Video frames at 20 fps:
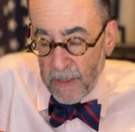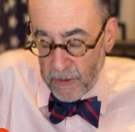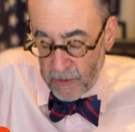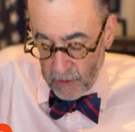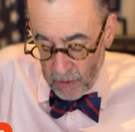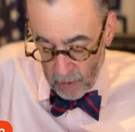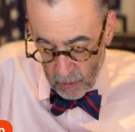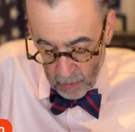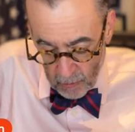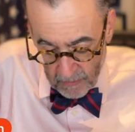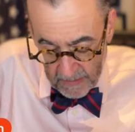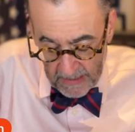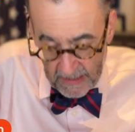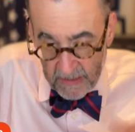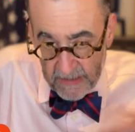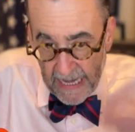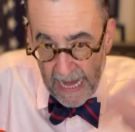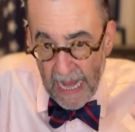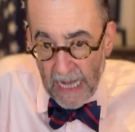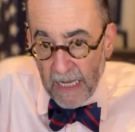to
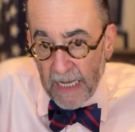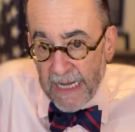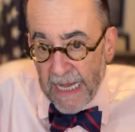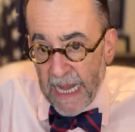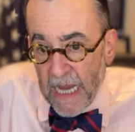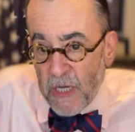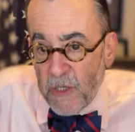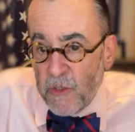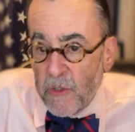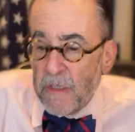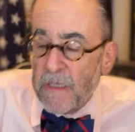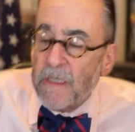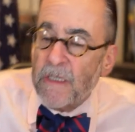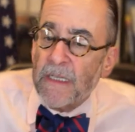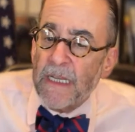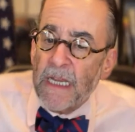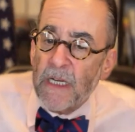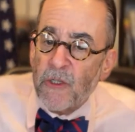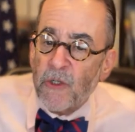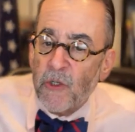these allegations
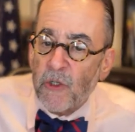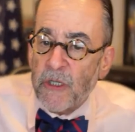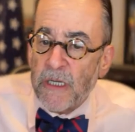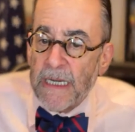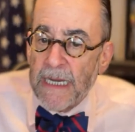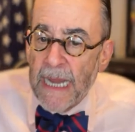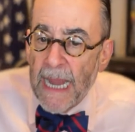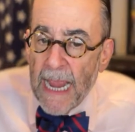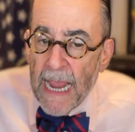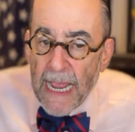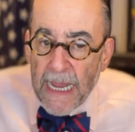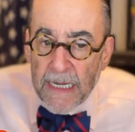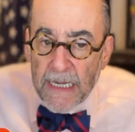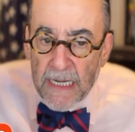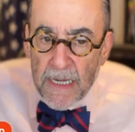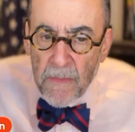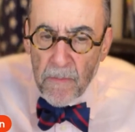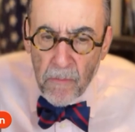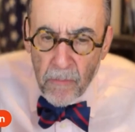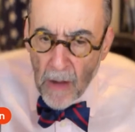that she had
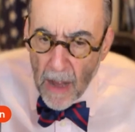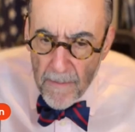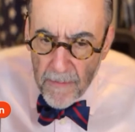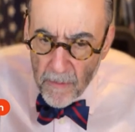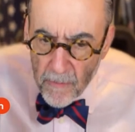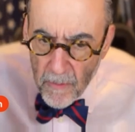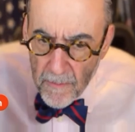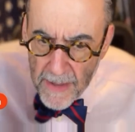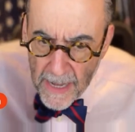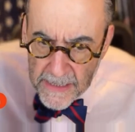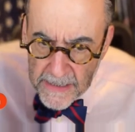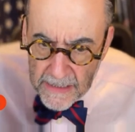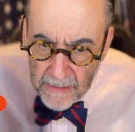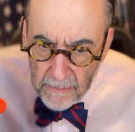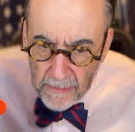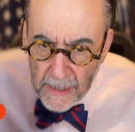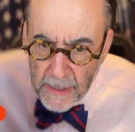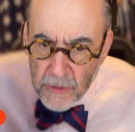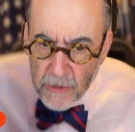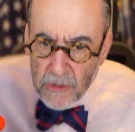an improper romantic
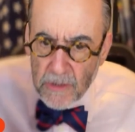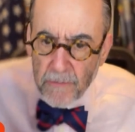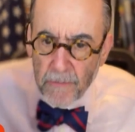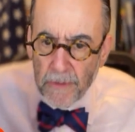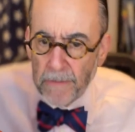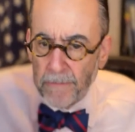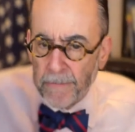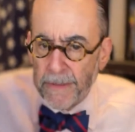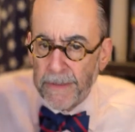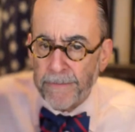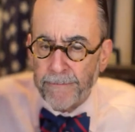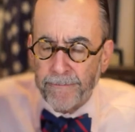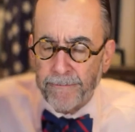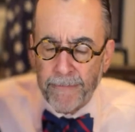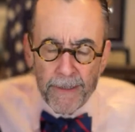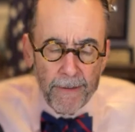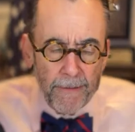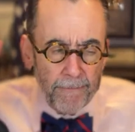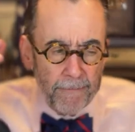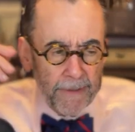relationship with with you
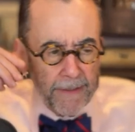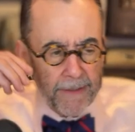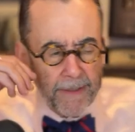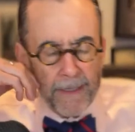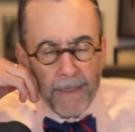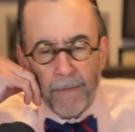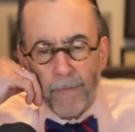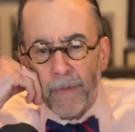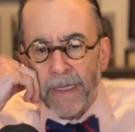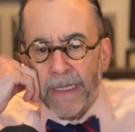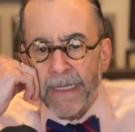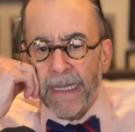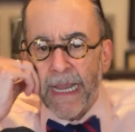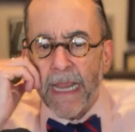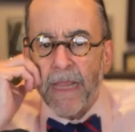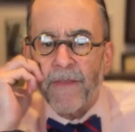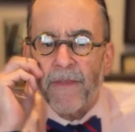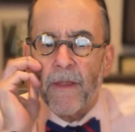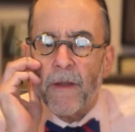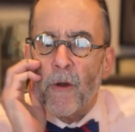know with uh, with
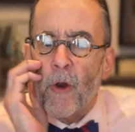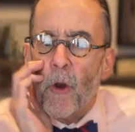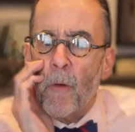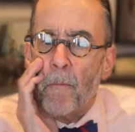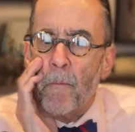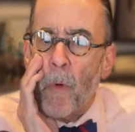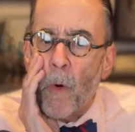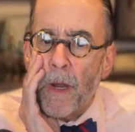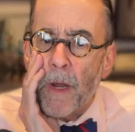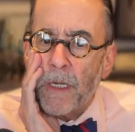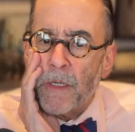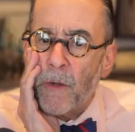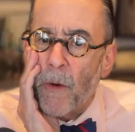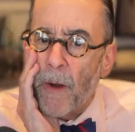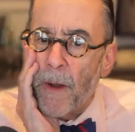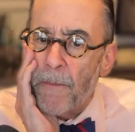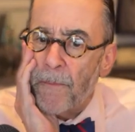Nathan, her boy toy,